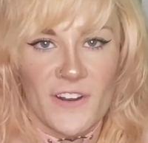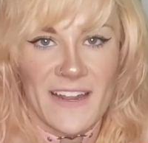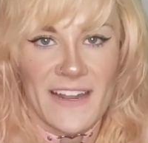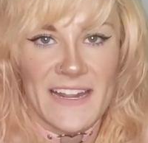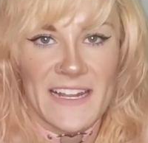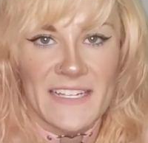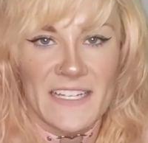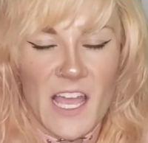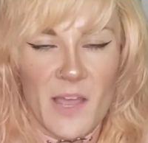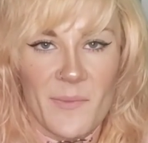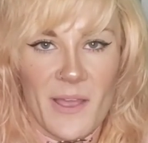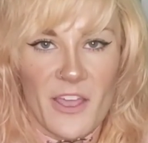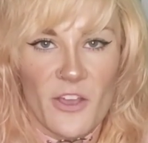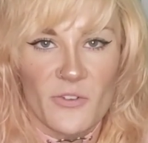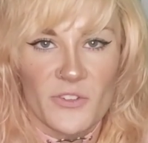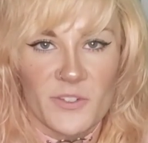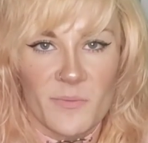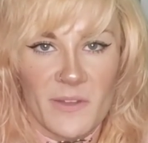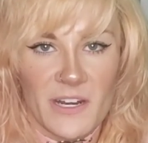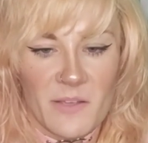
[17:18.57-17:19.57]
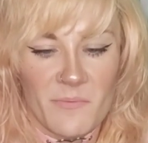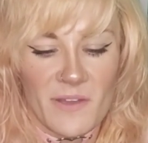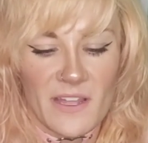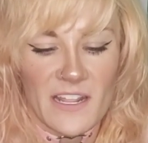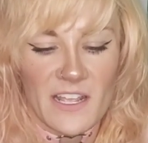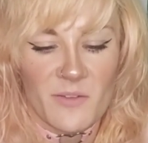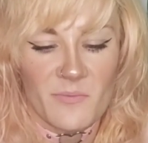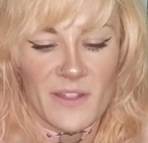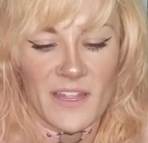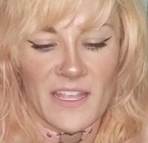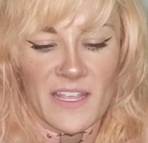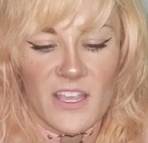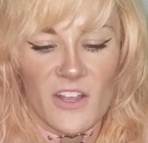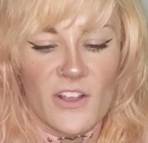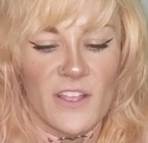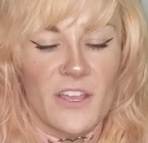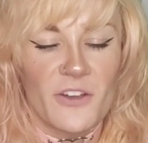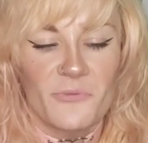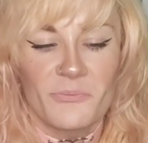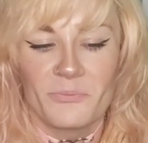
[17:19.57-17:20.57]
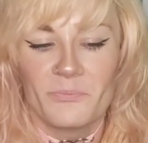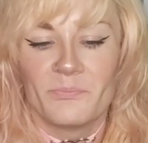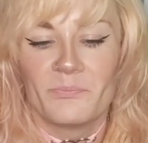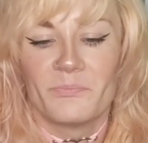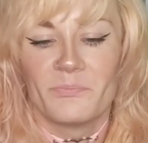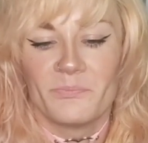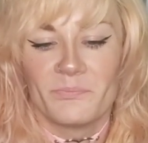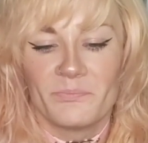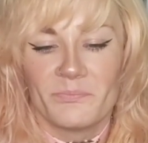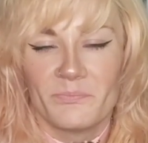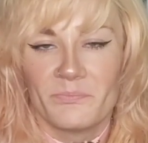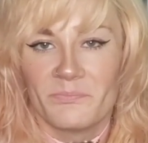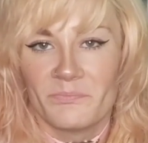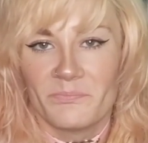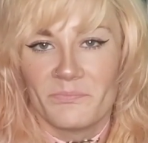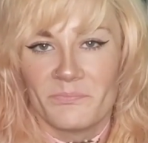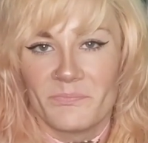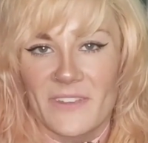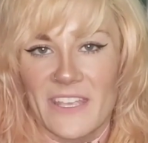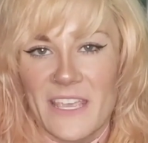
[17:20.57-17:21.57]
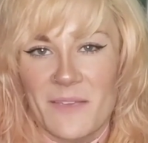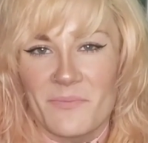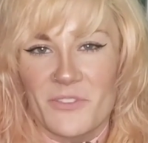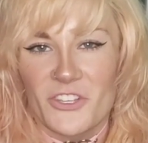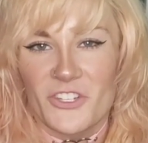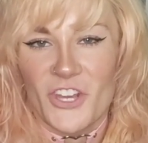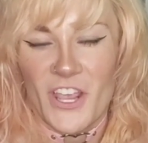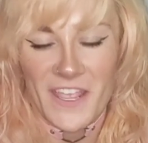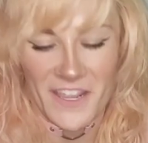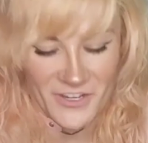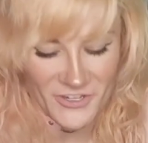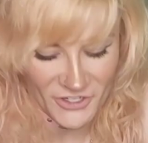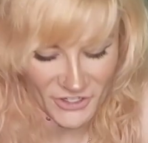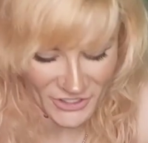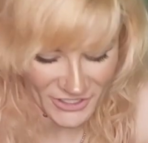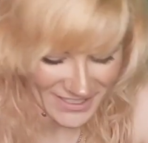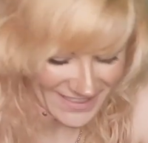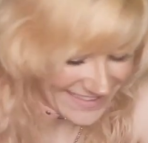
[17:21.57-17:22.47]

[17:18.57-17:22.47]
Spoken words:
Anytime I owe somebody money, I'd be like, here you go. Keep the change.